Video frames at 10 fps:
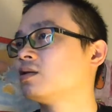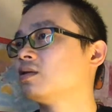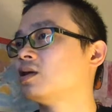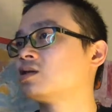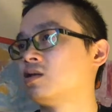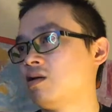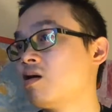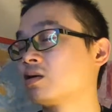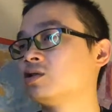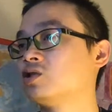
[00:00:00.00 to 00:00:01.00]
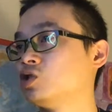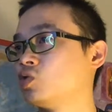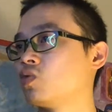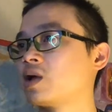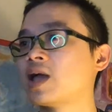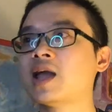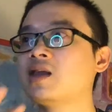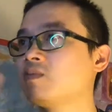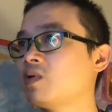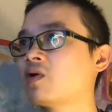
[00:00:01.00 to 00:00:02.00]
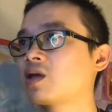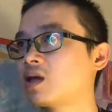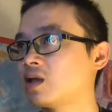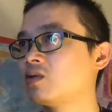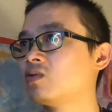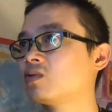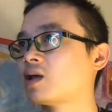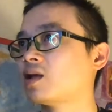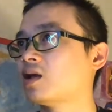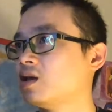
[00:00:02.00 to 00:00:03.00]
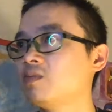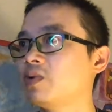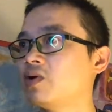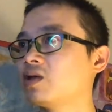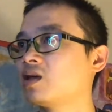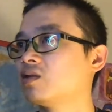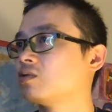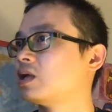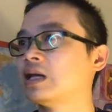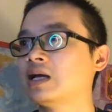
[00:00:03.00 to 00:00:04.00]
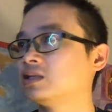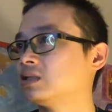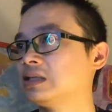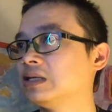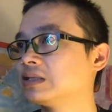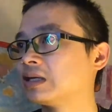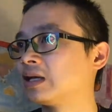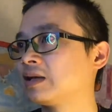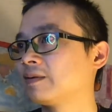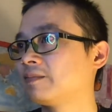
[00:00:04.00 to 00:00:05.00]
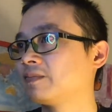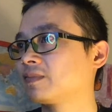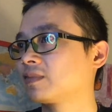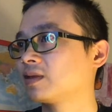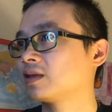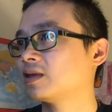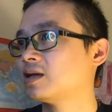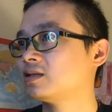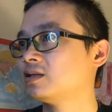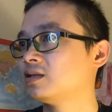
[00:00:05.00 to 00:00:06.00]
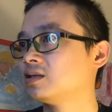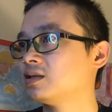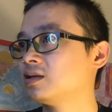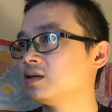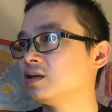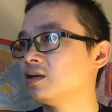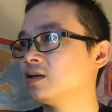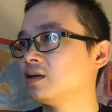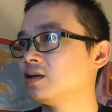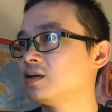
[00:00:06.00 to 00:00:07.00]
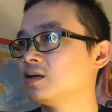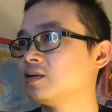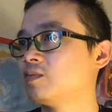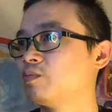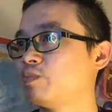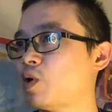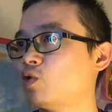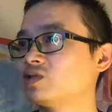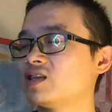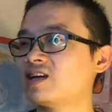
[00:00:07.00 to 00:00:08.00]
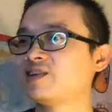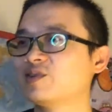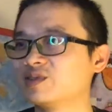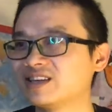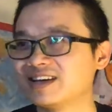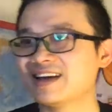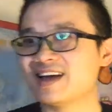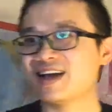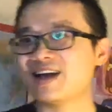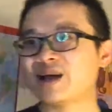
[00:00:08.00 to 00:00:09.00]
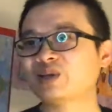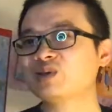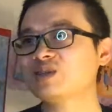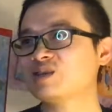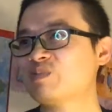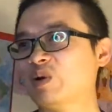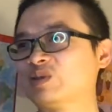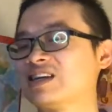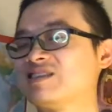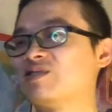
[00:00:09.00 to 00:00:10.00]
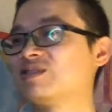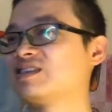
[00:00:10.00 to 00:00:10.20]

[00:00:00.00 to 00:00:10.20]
There's a lot. Jiwei, any point can do that. Any point can do that. That's easy. That's easy. Post-diagnose. I don't teach post-diagnose